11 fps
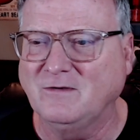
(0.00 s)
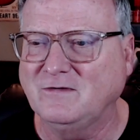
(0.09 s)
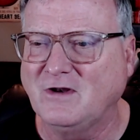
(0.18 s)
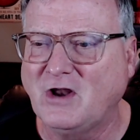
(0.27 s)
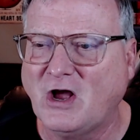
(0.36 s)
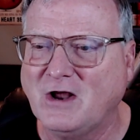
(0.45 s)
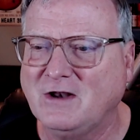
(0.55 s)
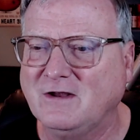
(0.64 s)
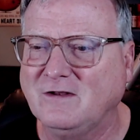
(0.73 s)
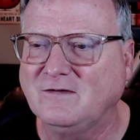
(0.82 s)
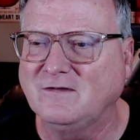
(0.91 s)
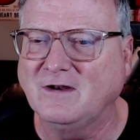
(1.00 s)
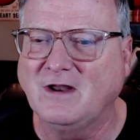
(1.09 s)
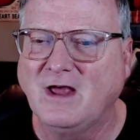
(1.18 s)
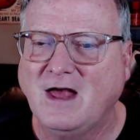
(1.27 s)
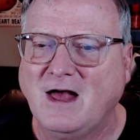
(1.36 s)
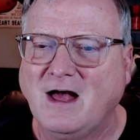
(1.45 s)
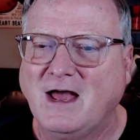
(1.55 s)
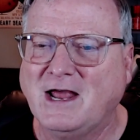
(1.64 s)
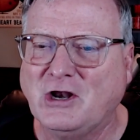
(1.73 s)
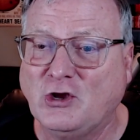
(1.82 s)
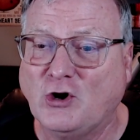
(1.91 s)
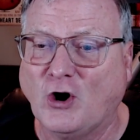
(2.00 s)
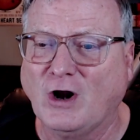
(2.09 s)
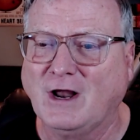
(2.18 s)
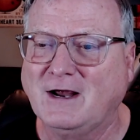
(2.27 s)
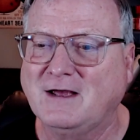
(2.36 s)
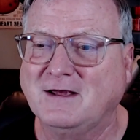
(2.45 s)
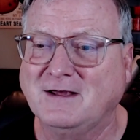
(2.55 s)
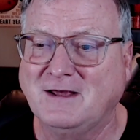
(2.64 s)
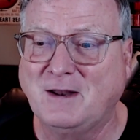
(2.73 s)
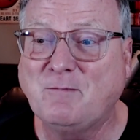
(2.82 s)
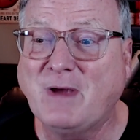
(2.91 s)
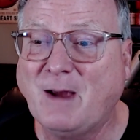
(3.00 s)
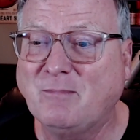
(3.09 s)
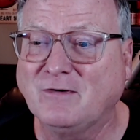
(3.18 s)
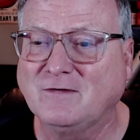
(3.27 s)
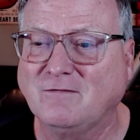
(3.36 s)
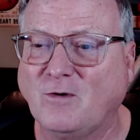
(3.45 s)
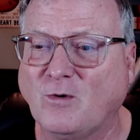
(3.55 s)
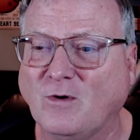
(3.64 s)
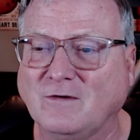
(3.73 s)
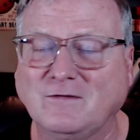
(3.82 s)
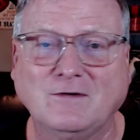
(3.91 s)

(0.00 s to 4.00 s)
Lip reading: and onions and garlic and peppers, of course.